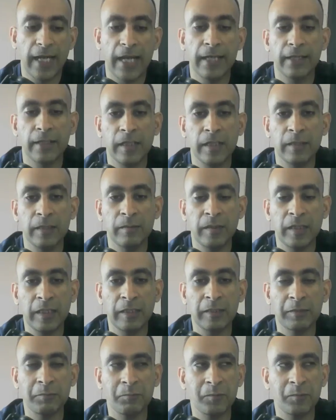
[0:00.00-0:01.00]
And
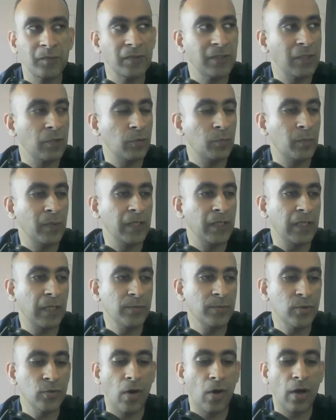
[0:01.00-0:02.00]
when it
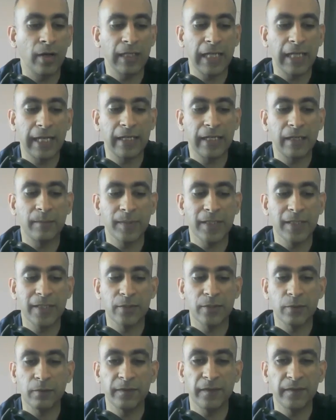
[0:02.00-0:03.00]
comes to online
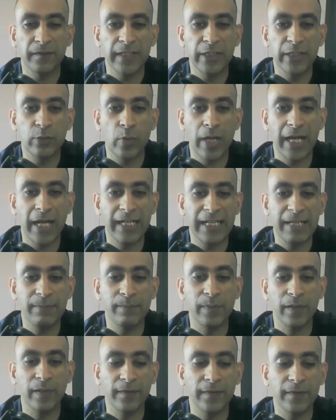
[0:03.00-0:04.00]
companies, 50 to
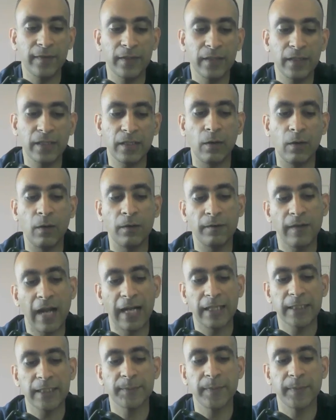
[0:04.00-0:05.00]
80% of
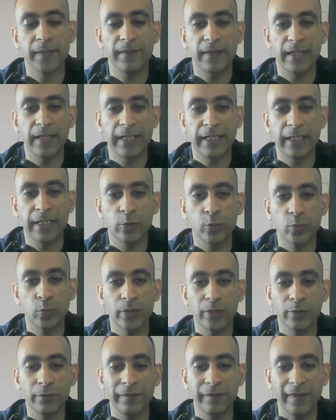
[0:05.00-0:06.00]
ad spends are getting
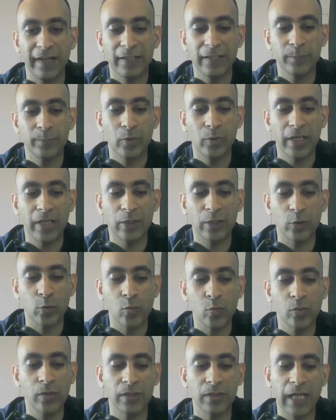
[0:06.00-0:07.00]
into Facebook and
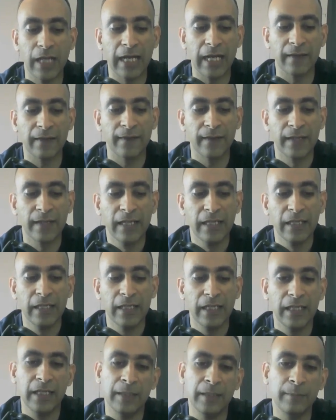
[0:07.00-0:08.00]
Google ads.
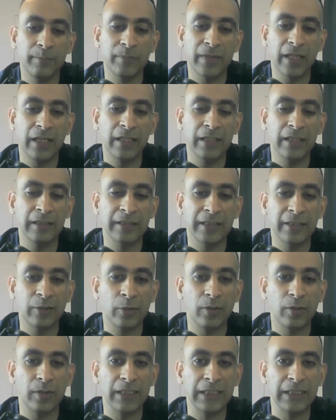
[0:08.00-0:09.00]

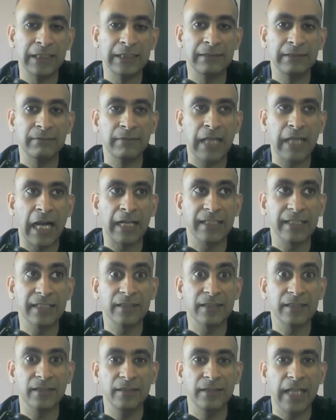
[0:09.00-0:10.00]
That
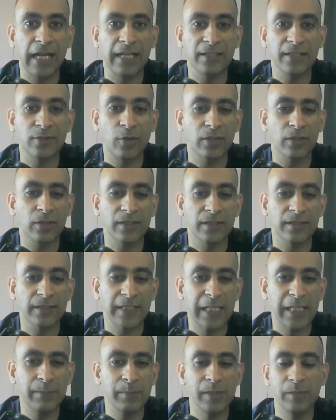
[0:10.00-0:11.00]
is not
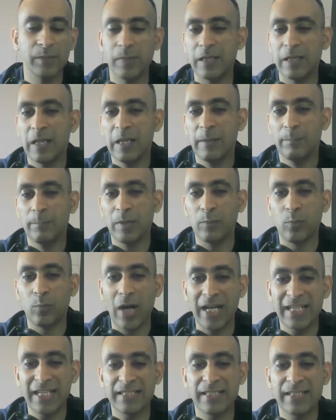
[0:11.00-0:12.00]
sustainable. But
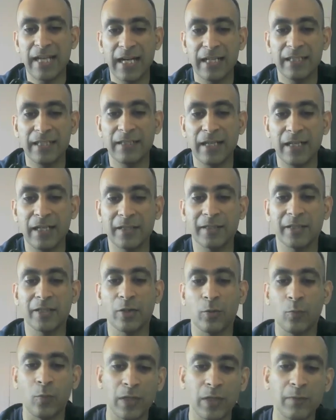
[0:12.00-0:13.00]
why is that
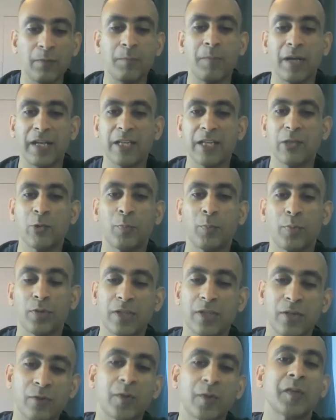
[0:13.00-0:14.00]
whatever money you
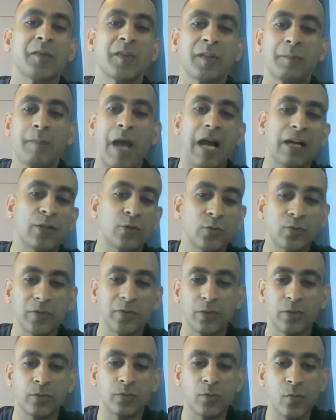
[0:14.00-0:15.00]
put in, you're giving back to
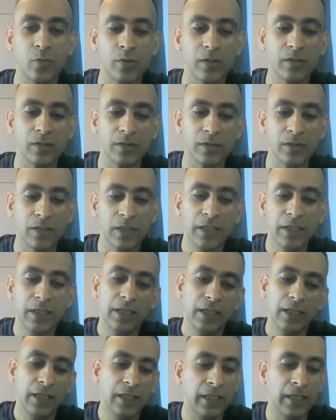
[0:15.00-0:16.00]
Google
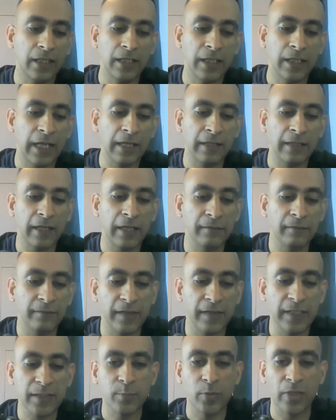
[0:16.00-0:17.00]
and
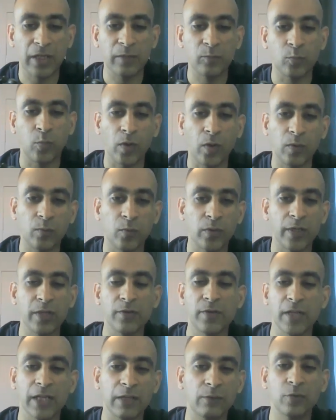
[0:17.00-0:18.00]
Facebook, and what do
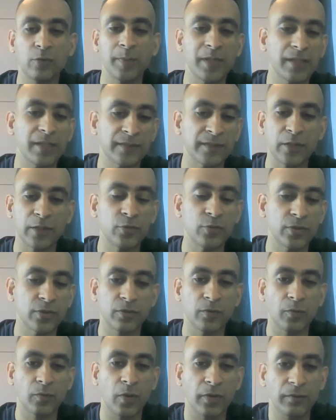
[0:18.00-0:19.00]
you think could be the
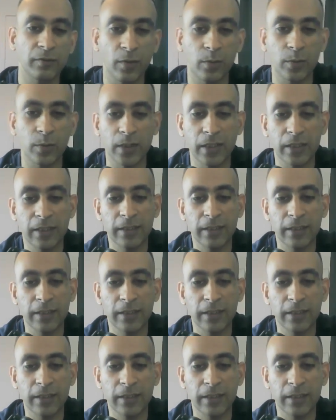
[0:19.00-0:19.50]
solution going forward?